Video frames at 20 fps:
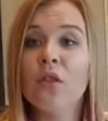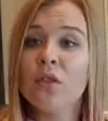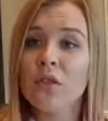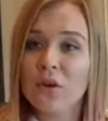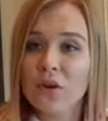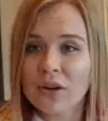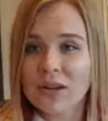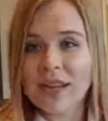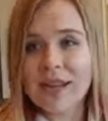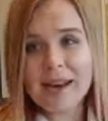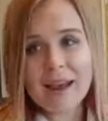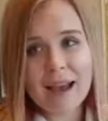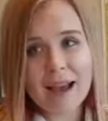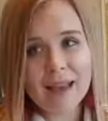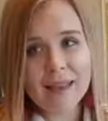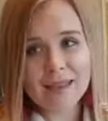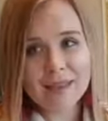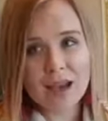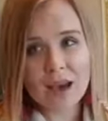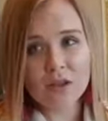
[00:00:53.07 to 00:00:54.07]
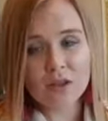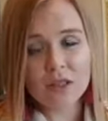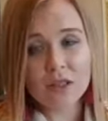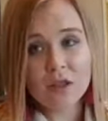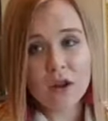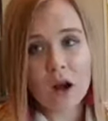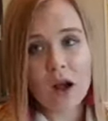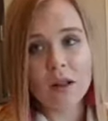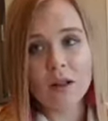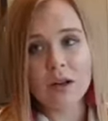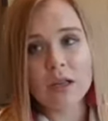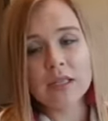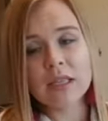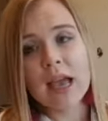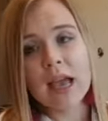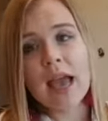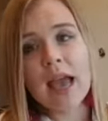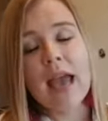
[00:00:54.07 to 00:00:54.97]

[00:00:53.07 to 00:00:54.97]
$39,000,